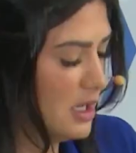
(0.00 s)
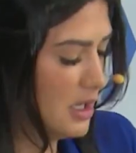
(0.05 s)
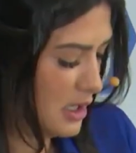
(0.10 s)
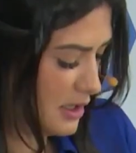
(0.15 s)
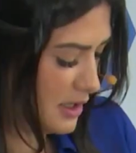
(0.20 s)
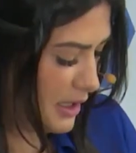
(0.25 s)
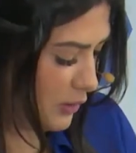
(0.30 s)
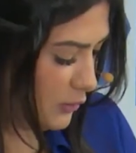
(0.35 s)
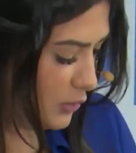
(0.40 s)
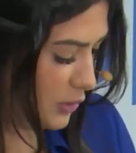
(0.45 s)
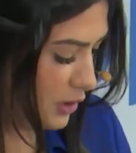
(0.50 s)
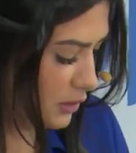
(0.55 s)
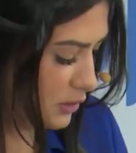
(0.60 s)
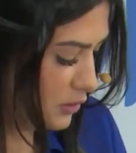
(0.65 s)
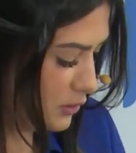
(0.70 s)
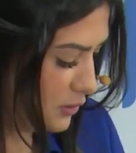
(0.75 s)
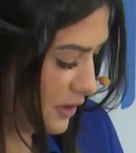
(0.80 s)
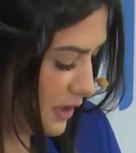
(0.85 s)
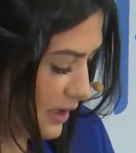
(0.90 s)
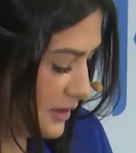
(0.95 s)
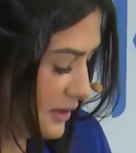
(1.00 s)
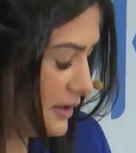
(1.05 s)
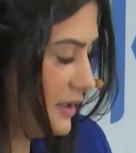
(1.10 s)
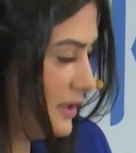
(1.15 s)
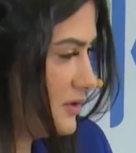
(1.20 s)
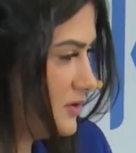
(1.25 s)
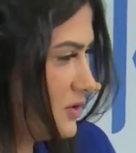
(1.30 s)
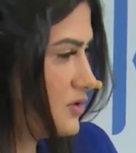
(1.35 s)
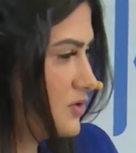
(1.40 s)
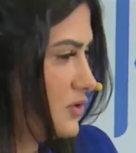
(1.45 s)
Now, we all know that
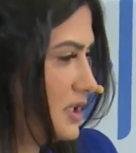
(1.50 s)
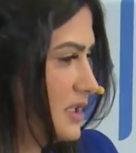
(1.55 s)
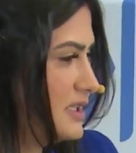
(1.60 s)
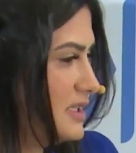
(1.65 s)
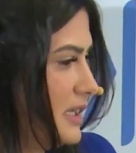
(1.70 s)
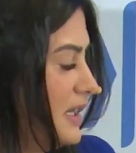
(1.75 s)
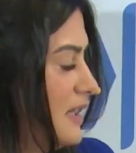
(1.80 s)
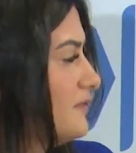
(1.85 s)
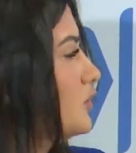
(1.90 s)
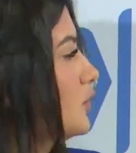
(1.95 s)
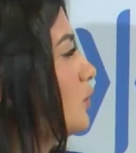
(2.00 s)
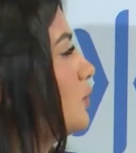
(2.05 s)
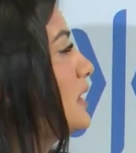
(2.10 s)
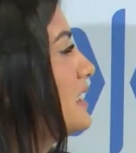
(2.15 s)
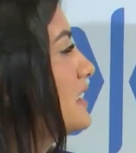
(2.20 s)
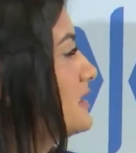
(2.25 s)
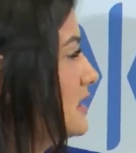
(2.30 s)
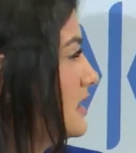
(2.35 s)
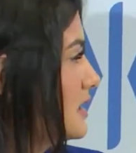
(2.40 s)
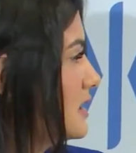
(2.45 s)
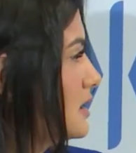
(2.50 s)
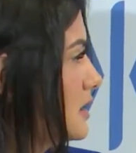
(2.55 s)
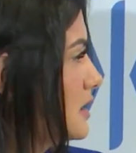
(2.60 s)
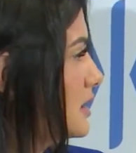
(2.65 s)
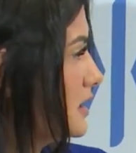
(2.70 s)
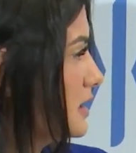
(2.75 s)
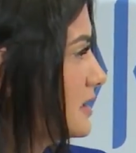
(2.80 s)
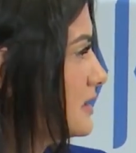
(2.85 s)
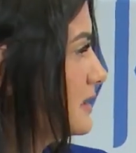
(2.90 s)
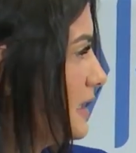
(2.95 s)
interest rates have no place in
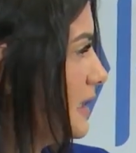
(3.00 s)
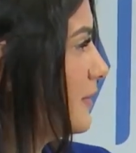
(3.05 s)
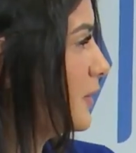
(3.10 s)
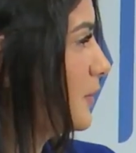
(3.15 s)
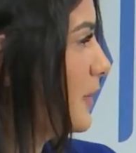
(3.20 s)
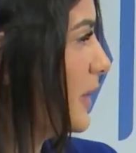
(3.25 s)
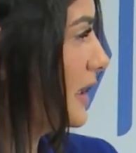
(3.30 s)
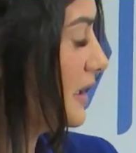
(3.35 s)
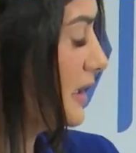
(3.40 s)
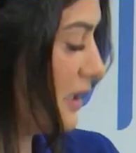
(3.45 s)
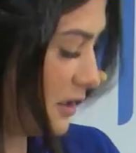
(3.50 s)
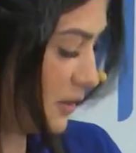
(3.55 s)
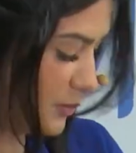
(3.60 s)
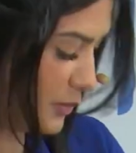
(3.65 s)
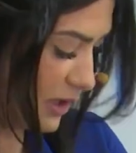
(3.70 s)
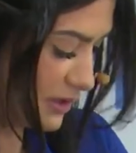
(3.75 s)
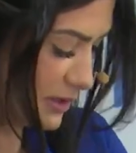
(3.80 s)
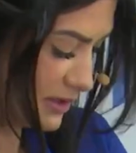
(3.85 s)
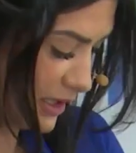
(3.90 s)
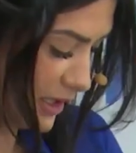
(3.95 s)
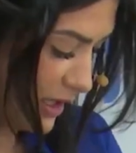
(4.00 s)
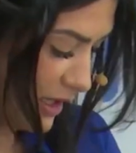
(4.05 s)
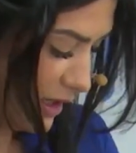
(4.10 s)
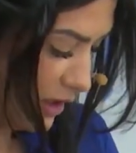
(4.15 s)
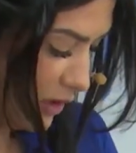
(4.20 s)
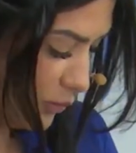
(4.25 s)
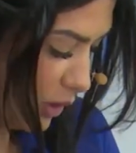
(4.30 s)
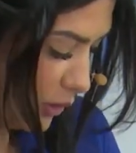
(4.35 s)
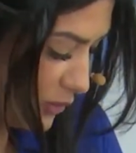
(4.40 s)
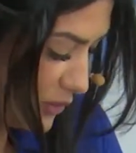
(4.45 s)
Islamic banking, but
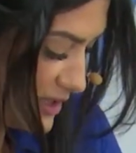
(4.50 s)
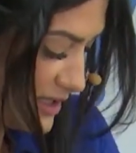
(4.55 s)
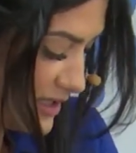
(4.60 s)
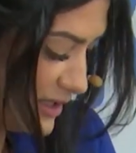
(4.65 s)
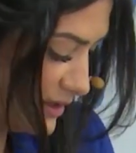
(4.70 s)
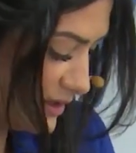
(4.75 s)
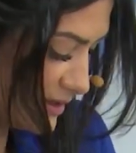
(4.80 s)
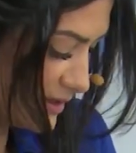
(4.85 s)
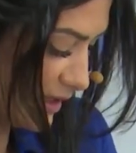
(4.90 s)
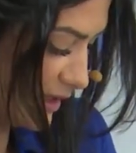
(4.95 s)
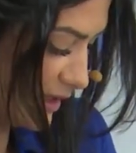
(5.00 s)
what we're seeing is that